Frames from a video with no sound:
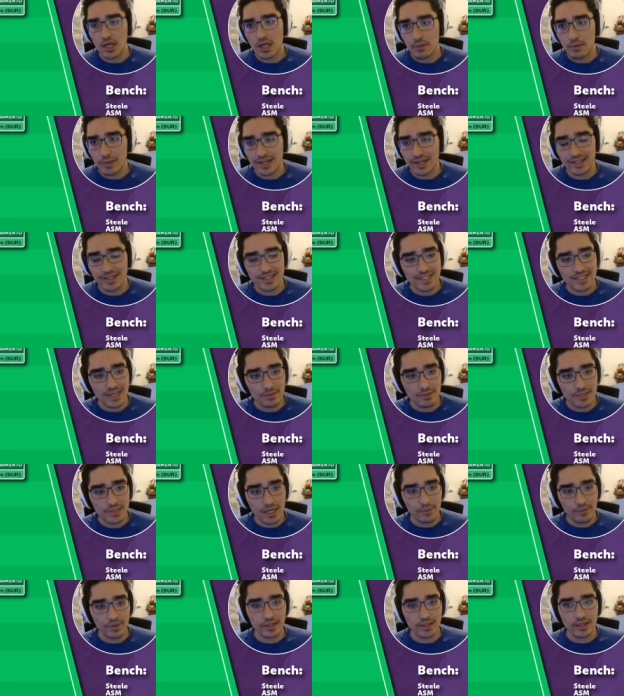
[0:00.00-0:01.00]
But at the same
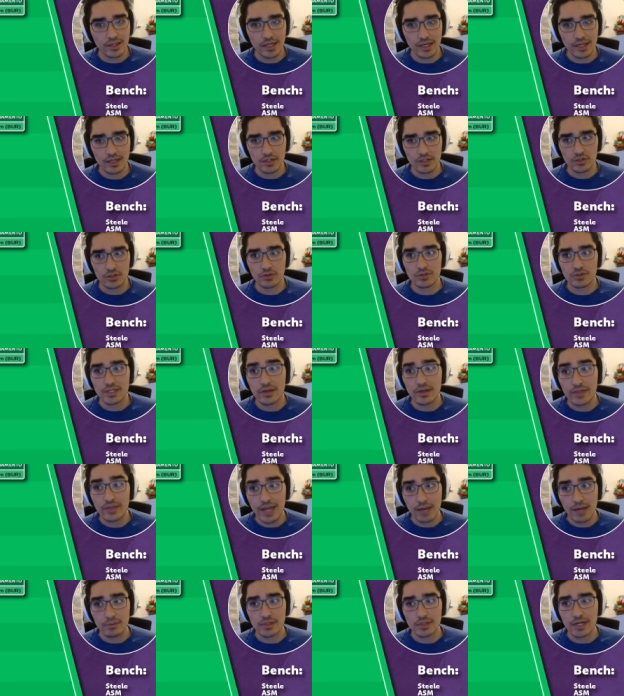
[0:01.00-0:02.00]
time, I think, you know,
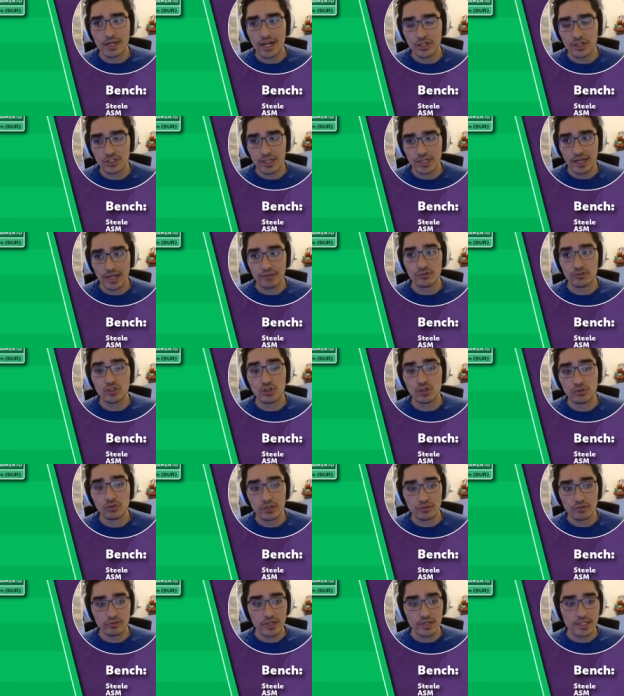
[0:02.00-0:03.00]
Southampton actually have
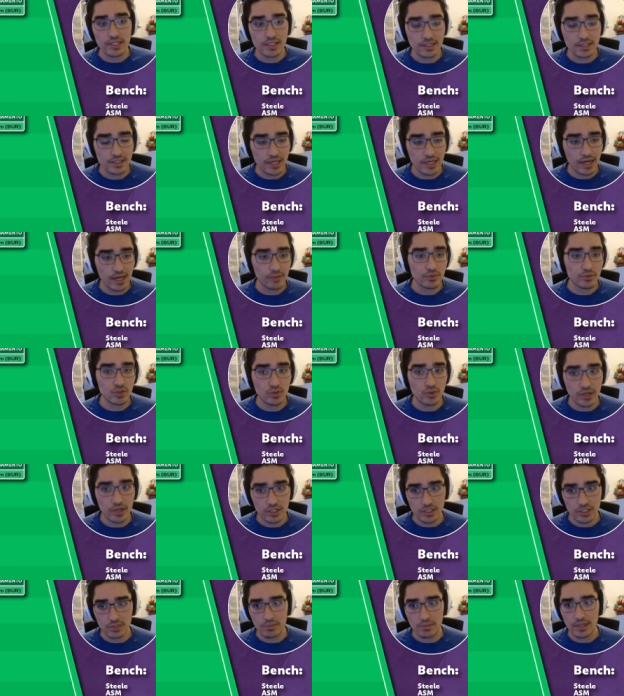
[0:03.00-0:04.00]
shown in recent times to
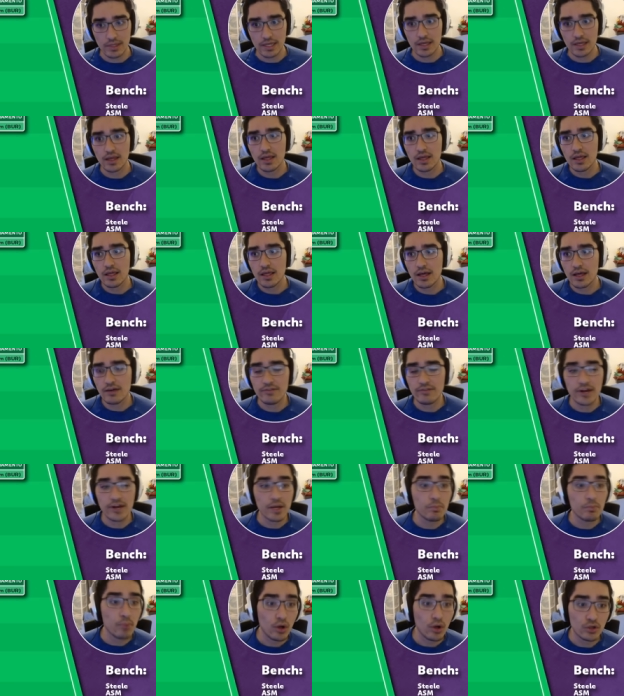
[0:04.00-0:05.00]
actually be a
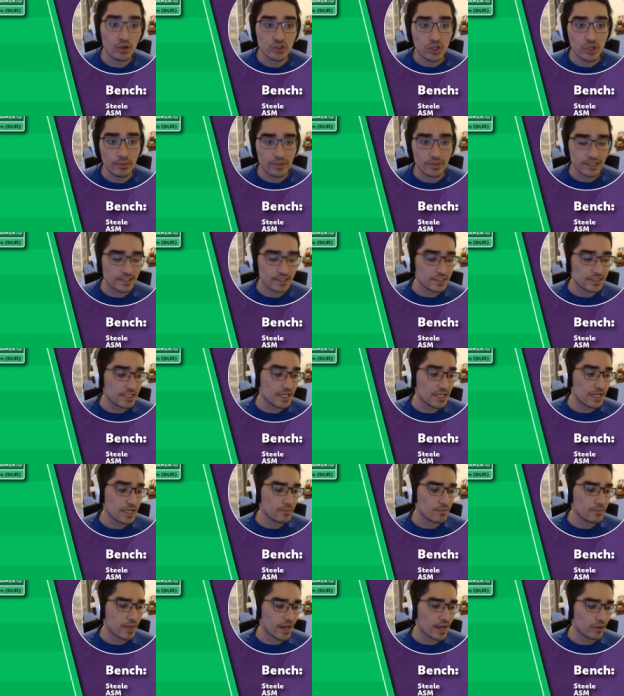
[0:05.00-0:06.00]
very ball dominant
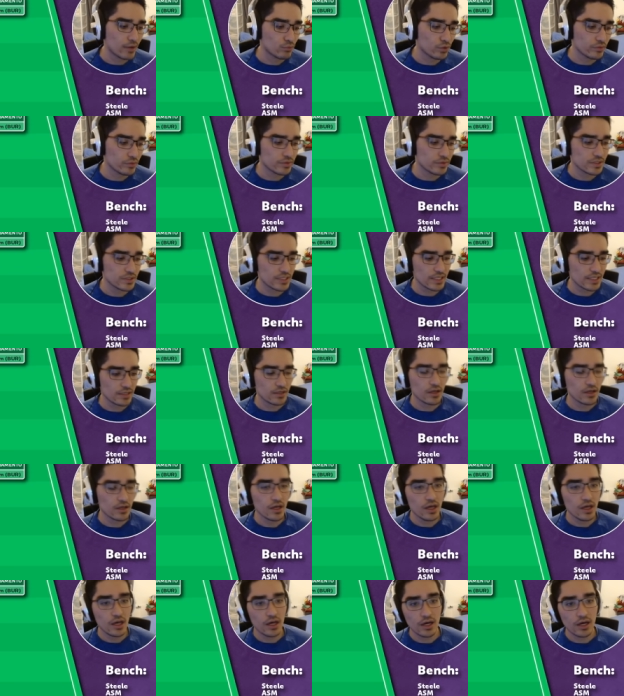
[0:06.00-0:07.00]
team. And what we've seen
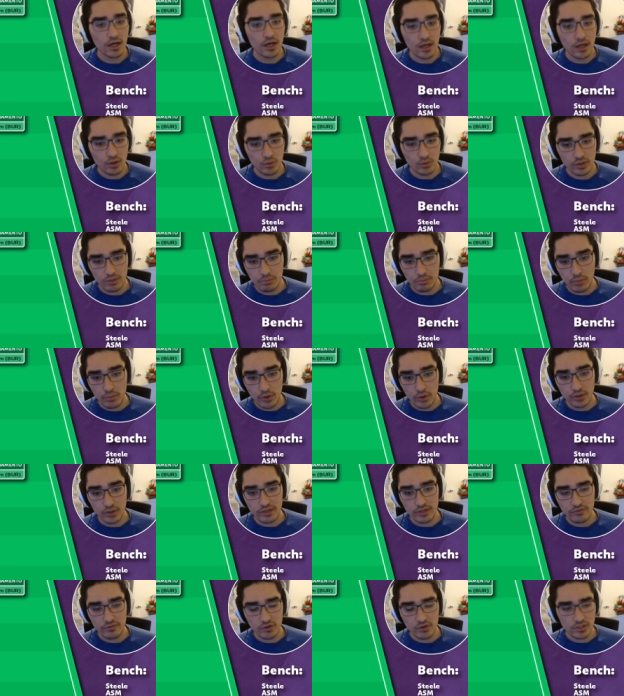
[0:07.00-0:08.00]
uh, with
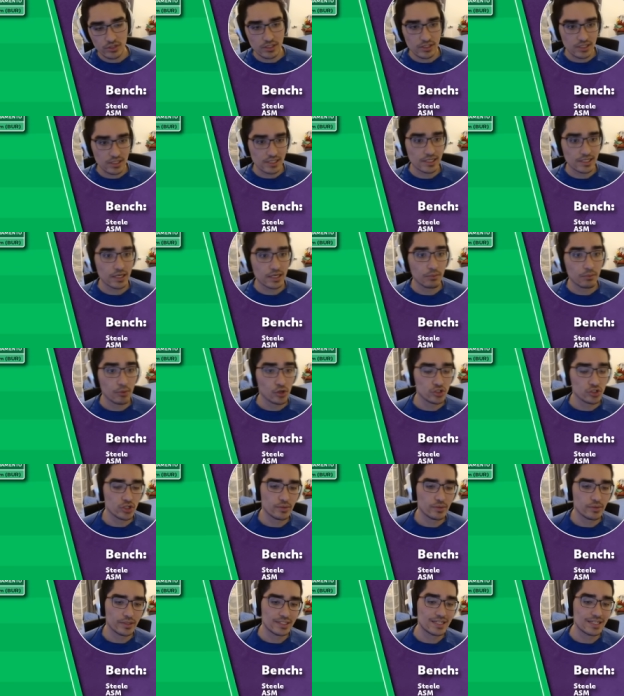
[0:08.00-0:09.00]
Burnley versus these kind of ball
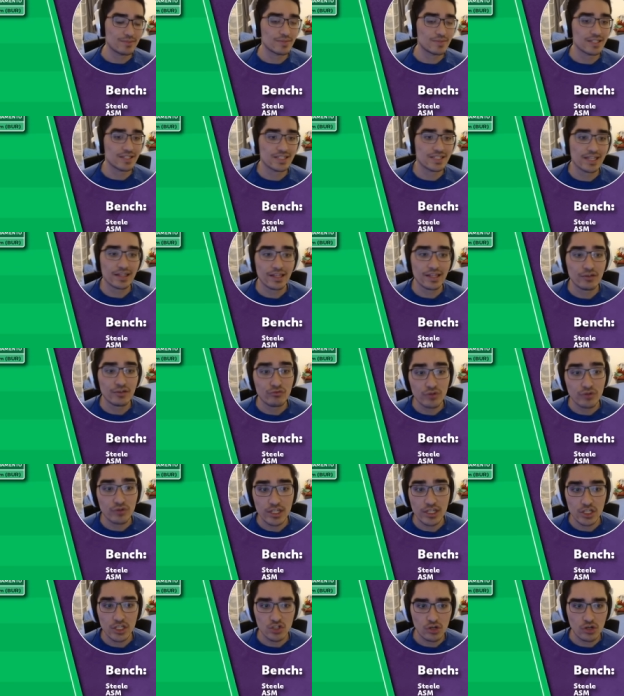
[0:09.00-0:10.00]
dominant teams is that they
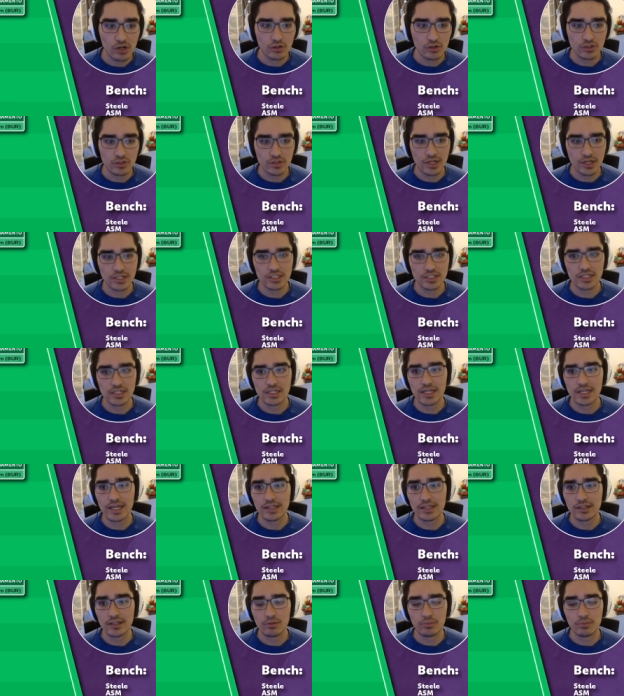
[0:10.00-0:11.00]
really struggle to actually
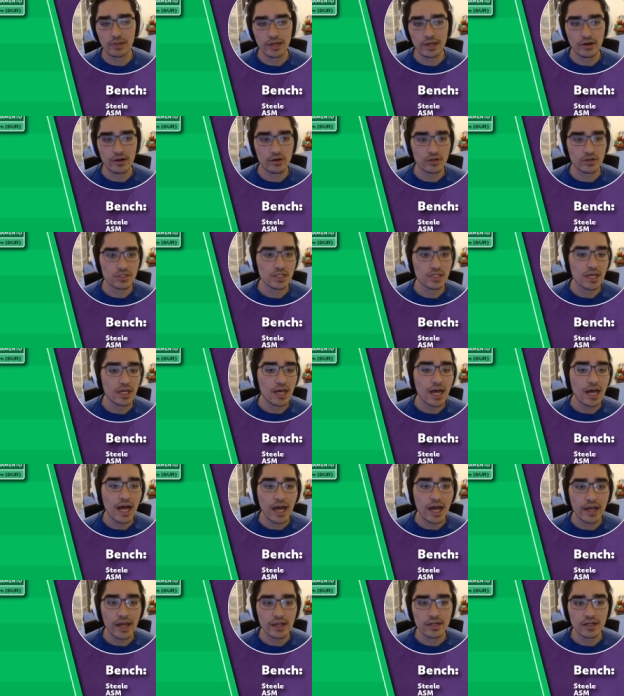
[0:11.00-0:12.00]
get their players
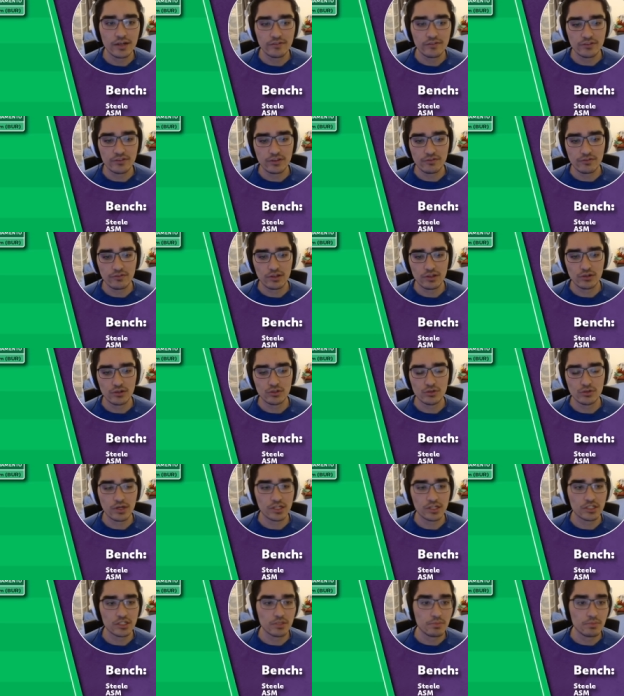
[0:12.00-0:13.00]
high enough in the field to
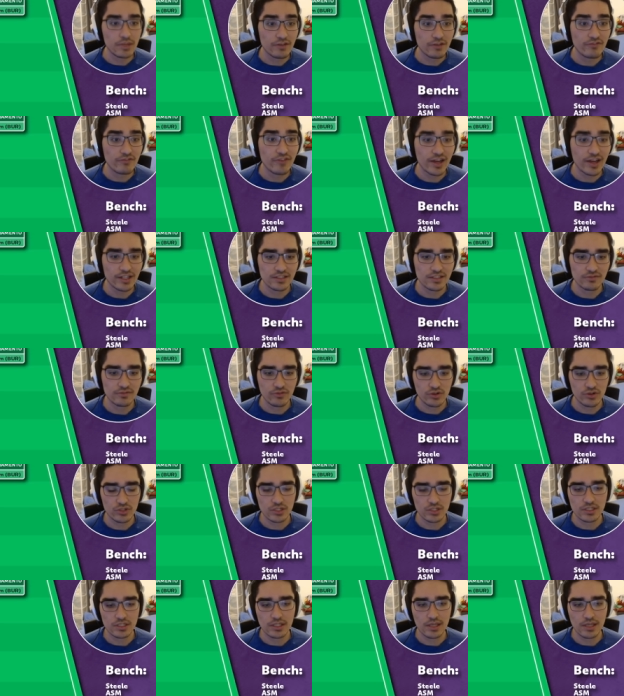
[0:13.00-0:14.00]
actually be effective
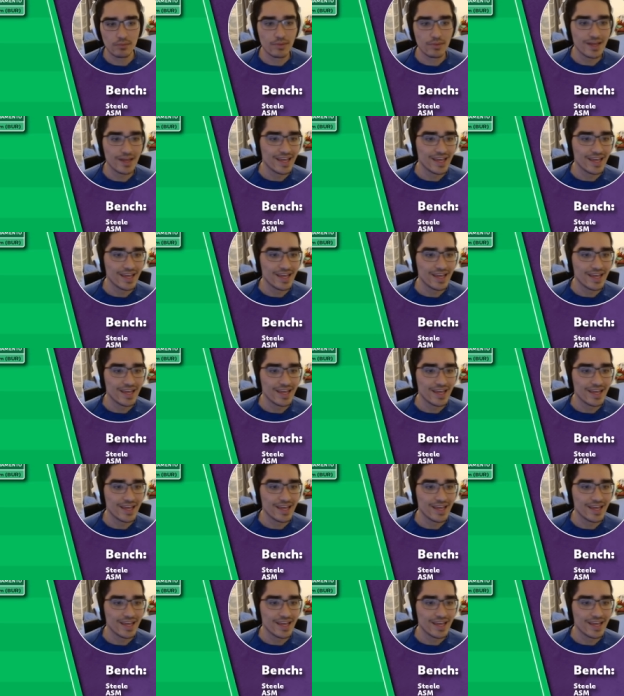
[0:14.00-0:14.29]
versus them.